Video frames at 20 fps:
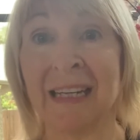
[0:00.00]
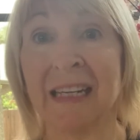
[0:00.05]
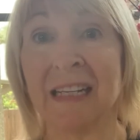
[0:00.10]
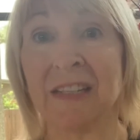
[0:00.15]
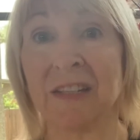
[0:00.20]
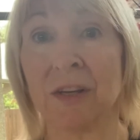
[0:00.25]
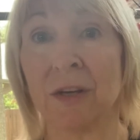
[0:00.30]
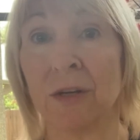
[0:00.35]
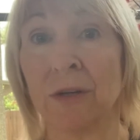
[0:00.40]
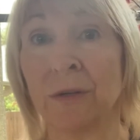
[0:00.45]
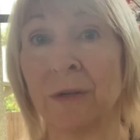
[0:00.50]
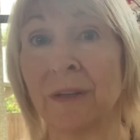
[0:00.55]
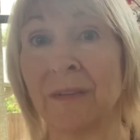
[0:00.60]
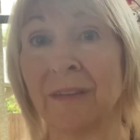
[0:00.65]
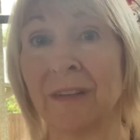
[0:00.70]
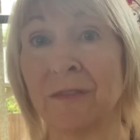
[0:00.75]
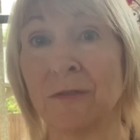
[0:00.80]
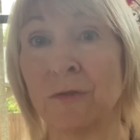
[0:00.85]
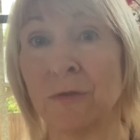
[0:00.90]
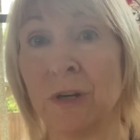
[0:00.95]
So
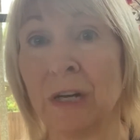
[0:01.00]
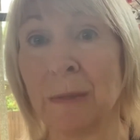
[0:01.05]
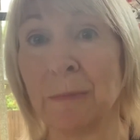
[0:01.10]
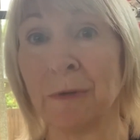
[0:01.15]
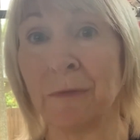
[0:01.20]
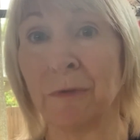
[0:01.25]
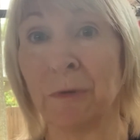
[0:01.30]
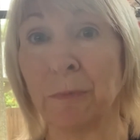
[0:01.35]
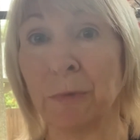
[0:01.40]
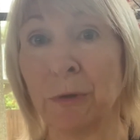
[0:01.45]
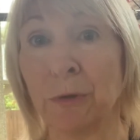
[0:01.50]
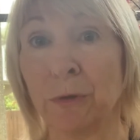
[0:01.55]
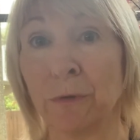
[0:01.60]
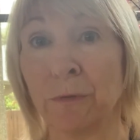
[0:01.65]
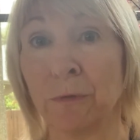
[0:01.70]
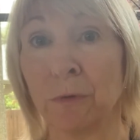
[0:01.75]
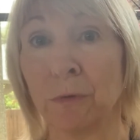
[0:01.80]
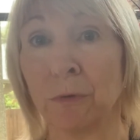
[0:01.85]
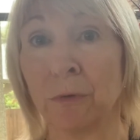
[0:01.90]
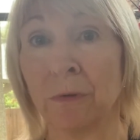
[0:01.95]
the dream of a
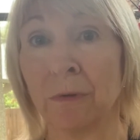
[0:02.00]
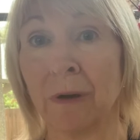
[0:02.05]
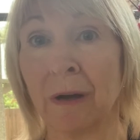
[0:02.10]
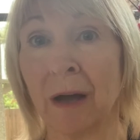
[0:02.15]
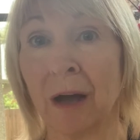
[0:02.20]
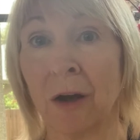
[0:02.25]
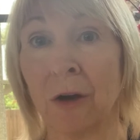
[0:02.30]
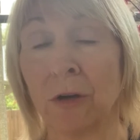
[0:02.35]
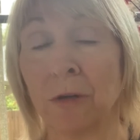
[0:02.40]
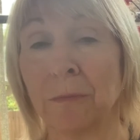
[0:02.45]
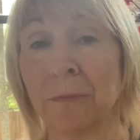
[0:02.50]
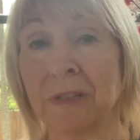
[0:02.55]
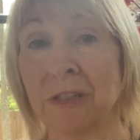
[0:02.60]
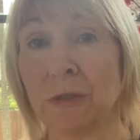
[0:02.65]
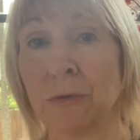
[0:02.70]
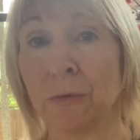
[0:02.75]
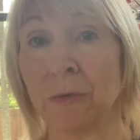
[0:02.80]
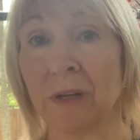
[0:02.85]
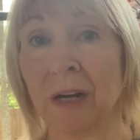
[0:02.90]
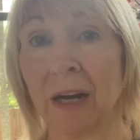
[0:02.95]
beautiful home is
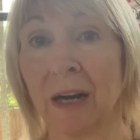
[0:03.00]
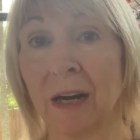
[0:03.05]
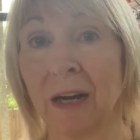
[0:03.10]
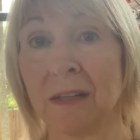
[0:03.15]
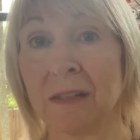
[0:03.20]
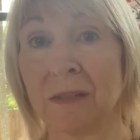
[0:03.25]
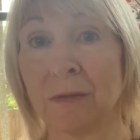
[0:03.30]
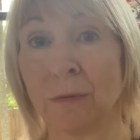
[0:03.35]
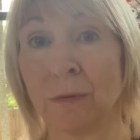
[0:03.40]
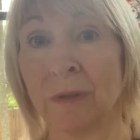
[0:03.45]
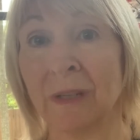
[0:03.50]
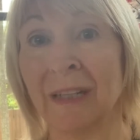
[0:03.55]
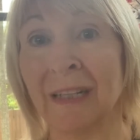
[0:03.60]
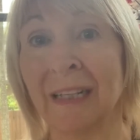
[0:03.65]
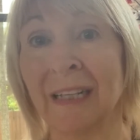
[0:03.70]
your castle.